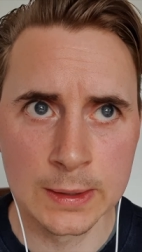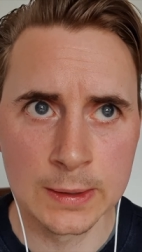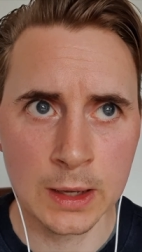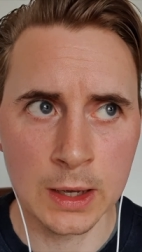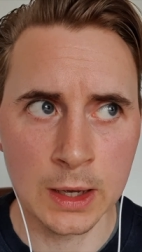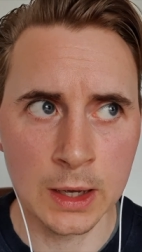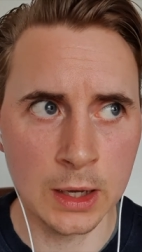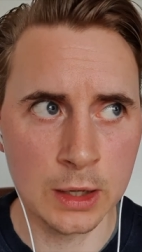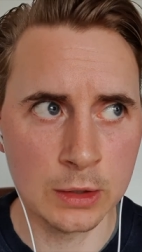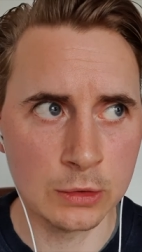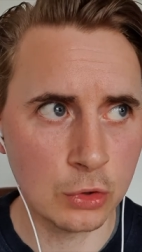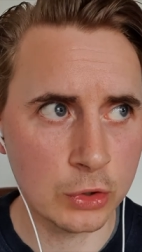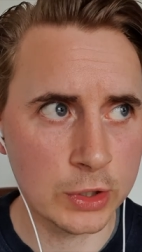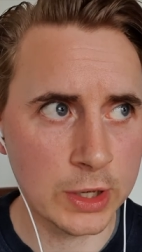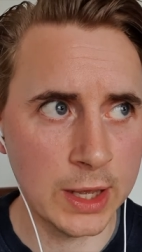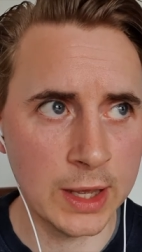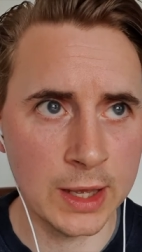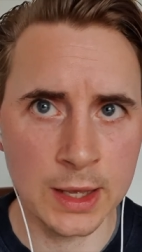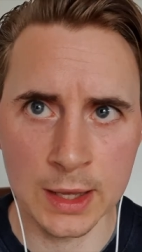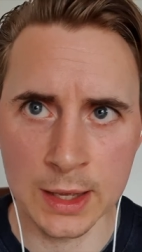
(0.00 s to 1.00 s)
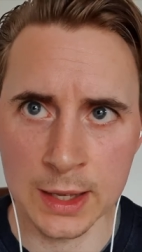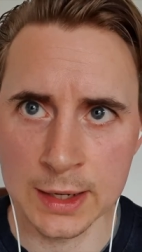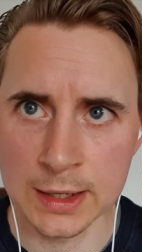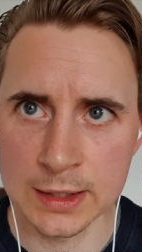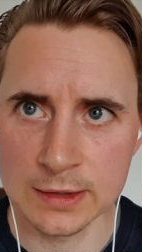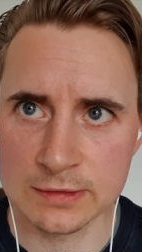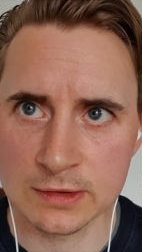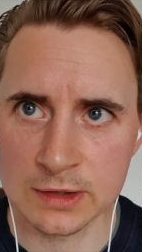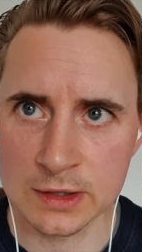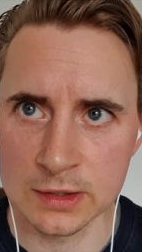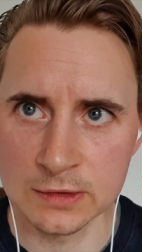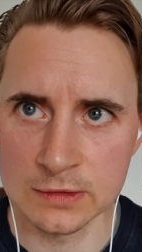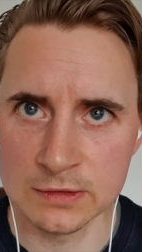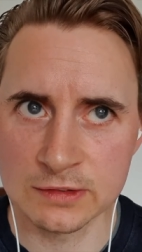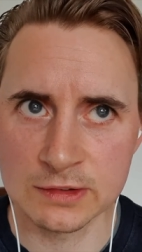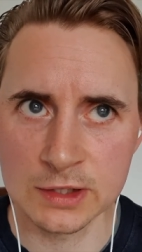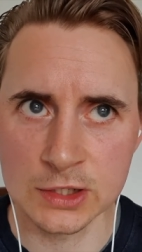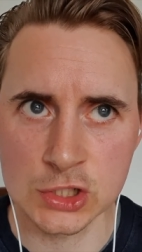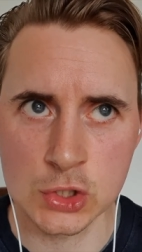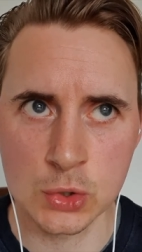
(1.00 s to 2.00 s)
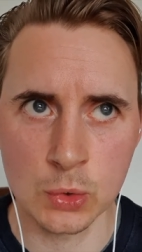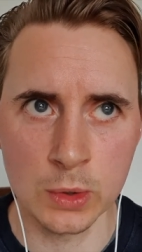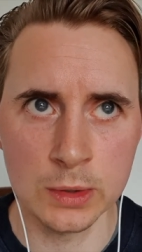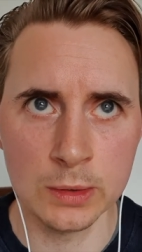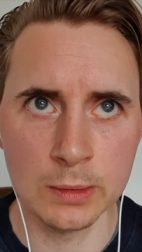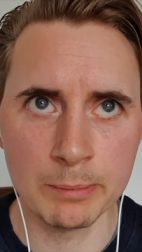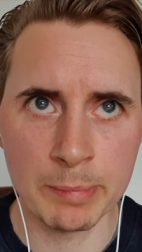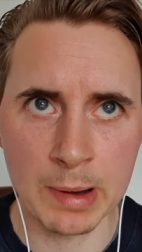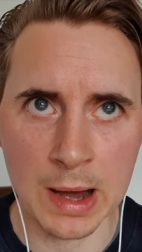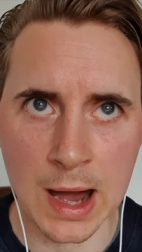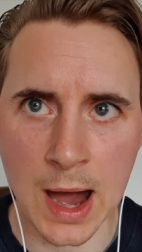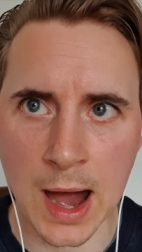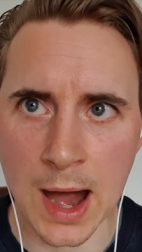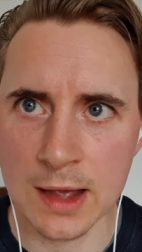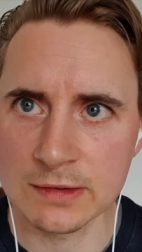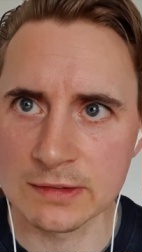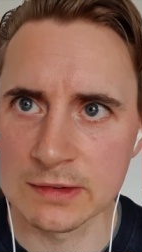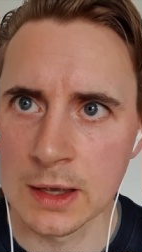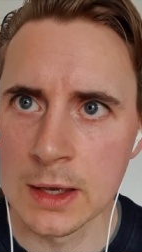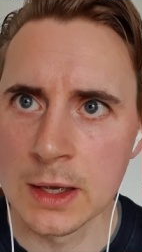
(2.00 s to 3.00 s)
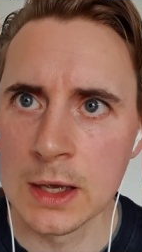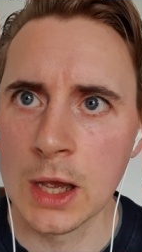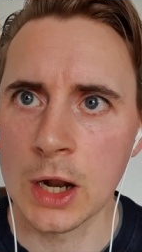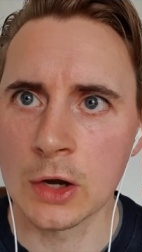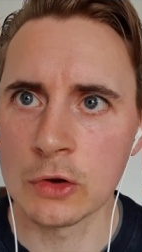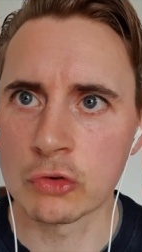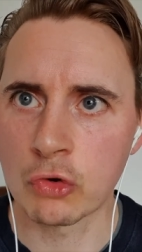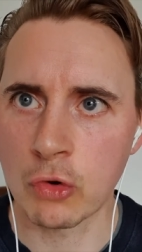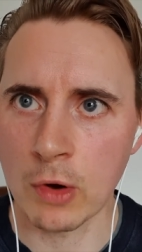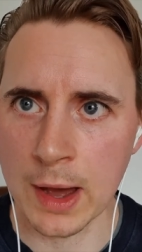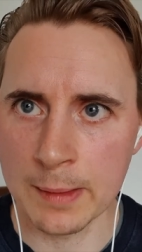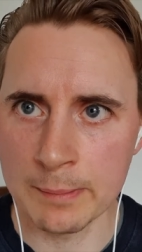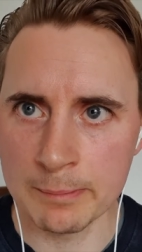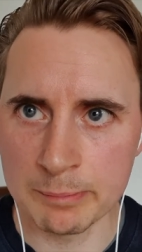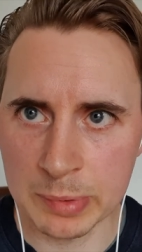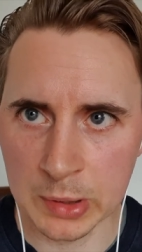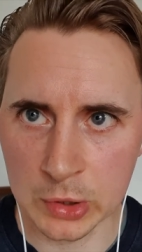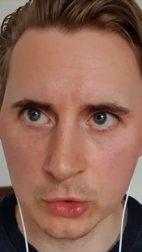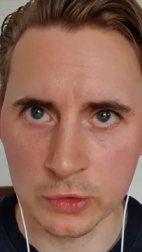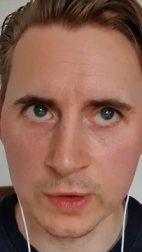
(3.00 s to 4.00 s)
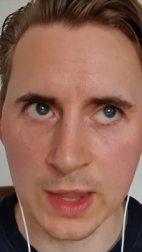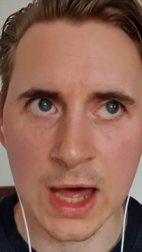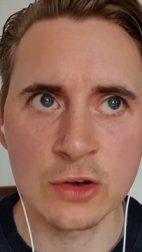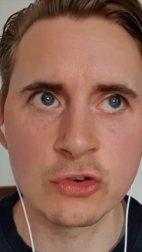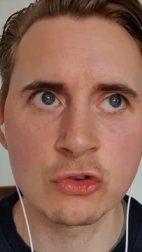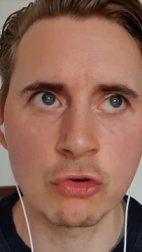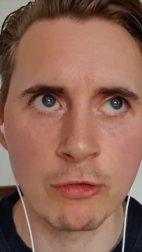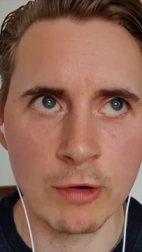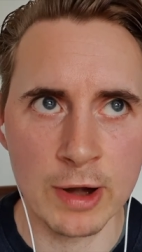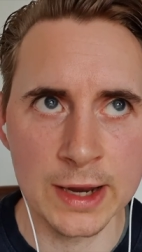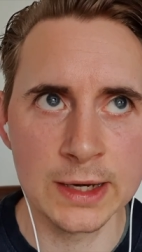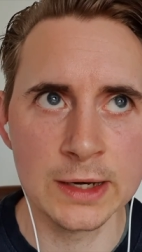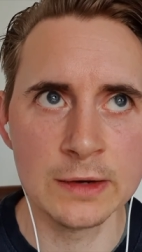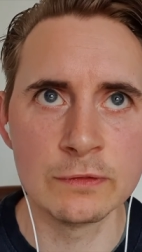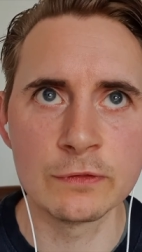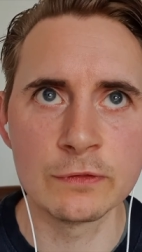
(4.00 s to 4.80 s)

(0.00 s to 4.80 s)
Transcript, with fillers: uh, look at it in its constituent parts, and try and build our training